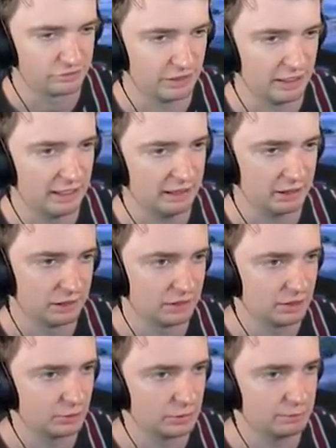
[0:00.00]
sad.
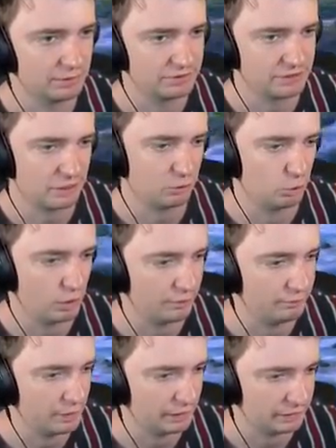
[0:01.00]
Can we please get
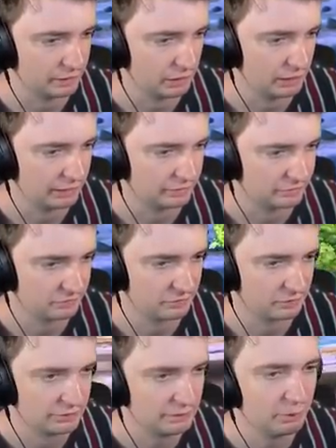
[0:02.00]
one million likes?
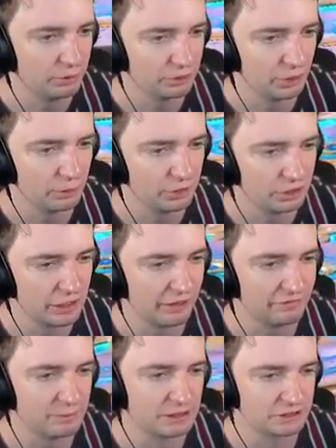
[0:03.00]
It's important to know what you can
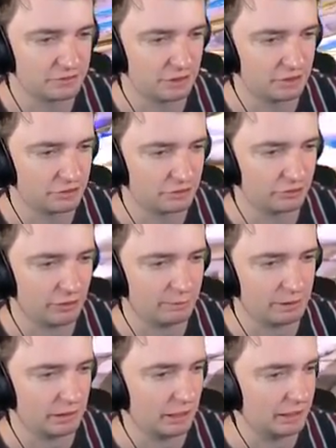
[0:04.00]
F smash instead of just
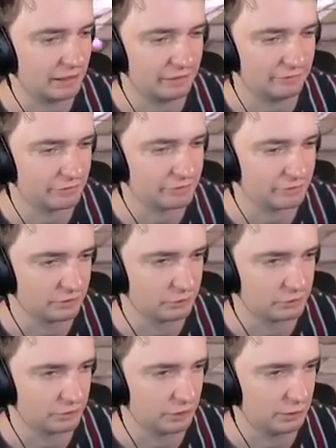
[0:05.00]
grabbing like every single
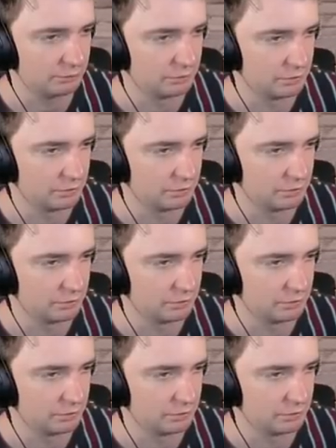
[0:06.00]
time.